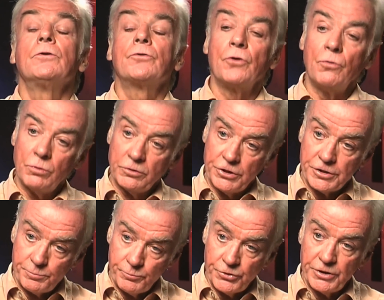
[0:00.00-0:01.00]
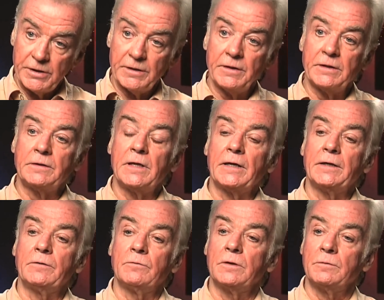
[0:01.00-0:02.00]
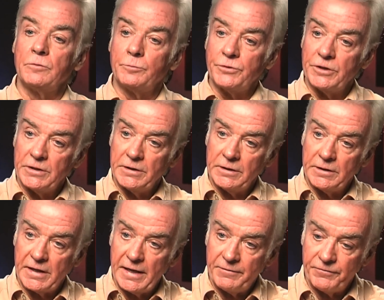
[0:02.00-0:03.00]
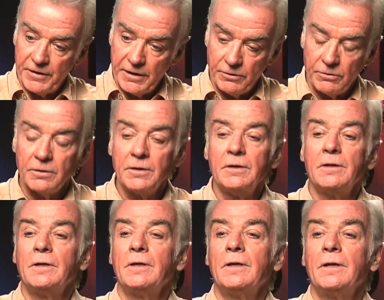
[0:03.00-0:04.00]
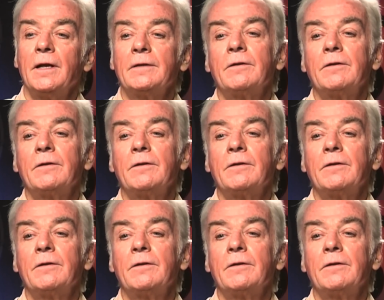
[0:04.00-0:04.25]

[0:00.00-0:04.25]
So we'll just put it in the dining room, we'll put it in the cafe. I